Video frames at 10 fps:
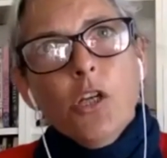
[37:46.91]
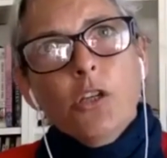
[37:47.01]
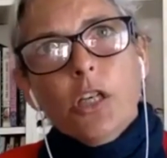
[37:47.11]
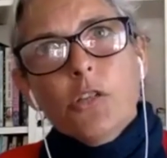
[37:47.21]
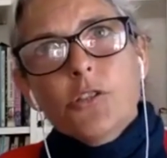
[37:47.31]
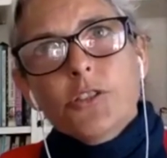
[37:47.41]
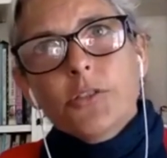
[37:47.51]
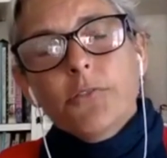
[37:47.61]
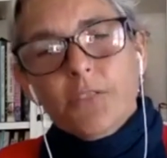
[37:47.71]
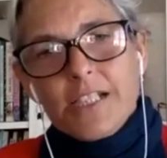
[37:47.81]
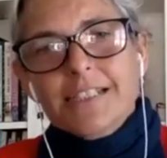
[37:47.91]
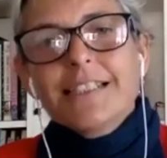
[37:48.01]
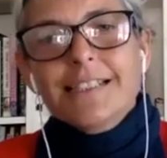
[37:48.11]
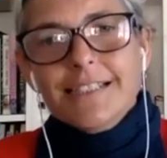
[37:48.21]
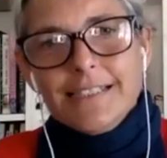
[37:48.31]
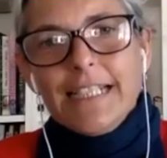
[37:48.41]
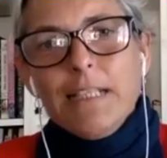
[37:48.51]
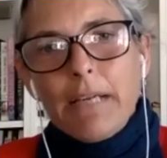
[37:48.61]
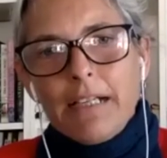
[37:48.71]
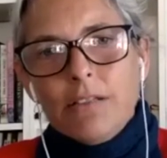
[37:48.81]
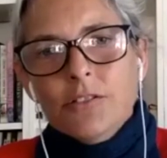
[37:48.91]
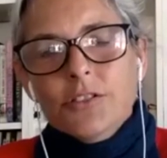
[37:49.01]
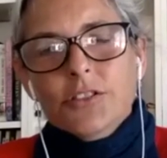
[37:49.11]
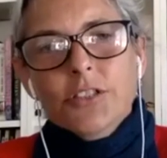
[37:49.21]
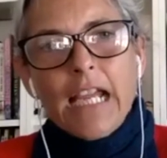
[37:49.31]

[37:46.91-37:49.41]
go to, for instance, a seamount